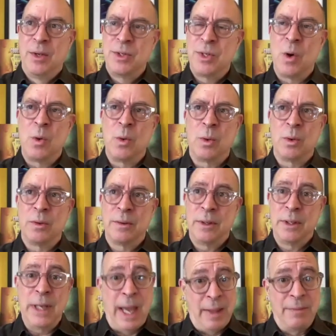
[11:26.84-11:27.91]
So
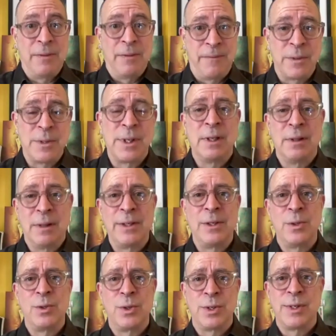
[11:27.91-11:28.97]
yeah, the first thing, like
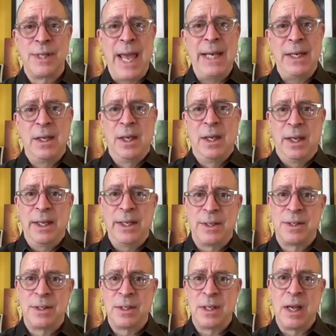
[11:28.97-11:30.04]
you just said,
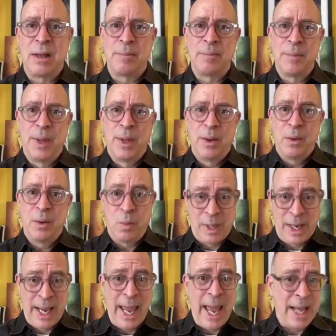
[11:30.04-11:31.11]
is
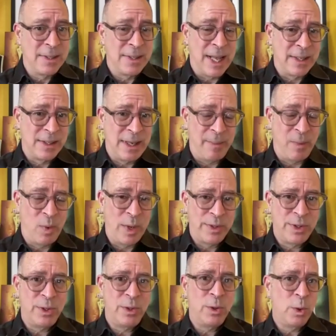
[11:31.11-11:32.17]
when I ask that same
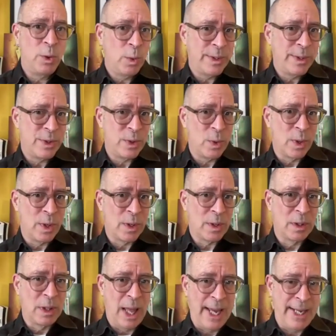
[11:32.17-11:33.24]
question, who is your
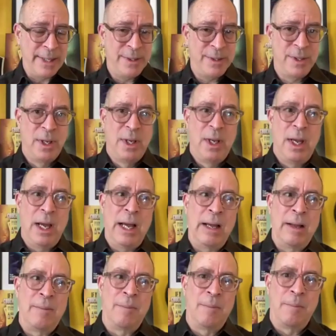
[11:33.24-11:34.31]
client?
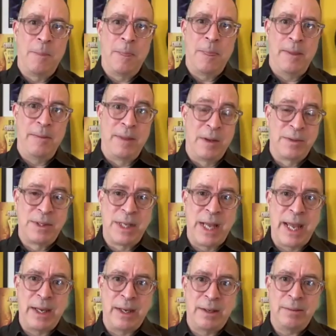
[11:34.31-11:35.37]
They'll
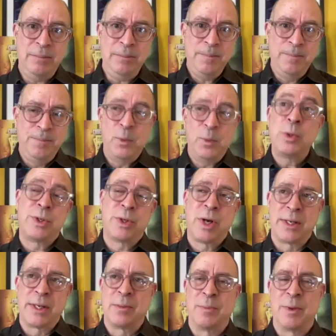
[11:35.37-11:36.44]
say, who's your
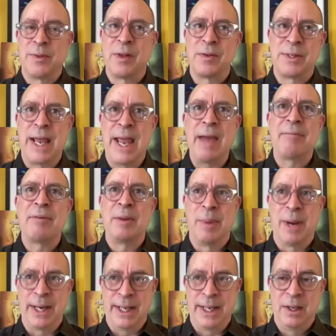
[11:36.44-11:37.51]
customer? They'll say
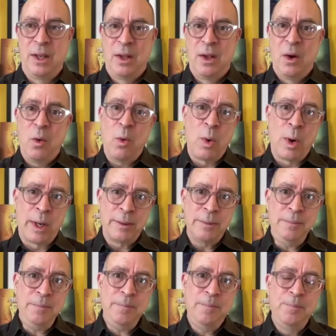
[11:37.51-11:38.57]
everybody,
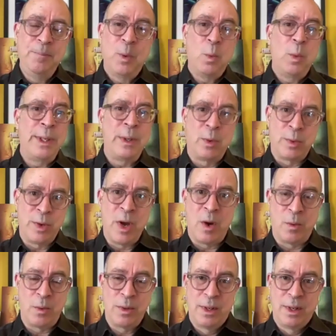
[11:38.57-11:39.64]
or we don't
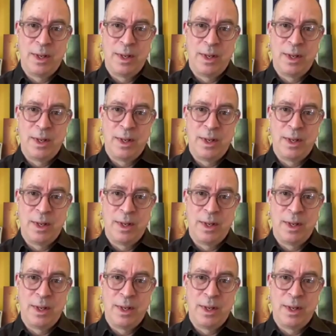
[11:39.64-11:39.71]
know.